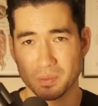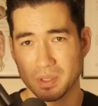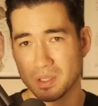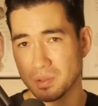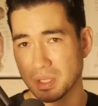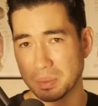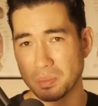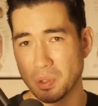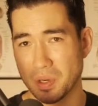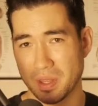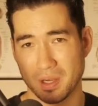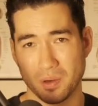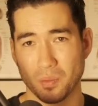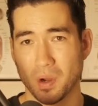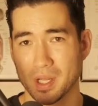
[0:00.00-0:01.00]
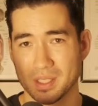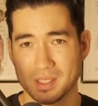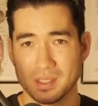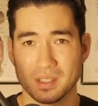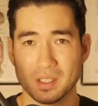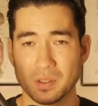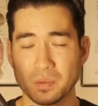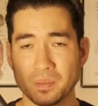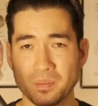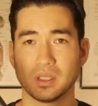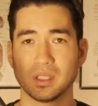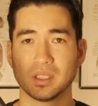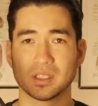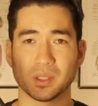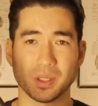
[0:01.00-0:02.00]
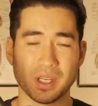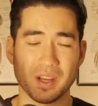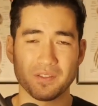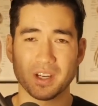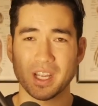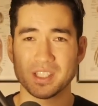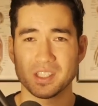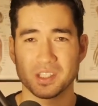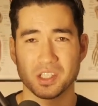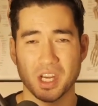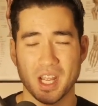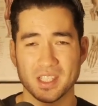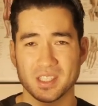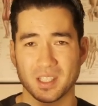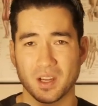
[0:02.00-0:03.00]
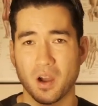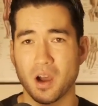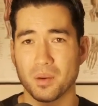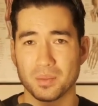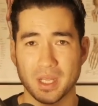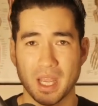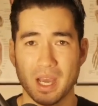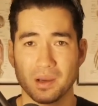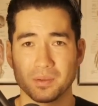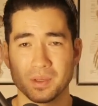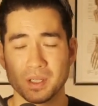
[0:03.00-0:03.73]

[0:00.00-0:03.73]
with doing more than it wants to do. So it never gets a chance to calm down,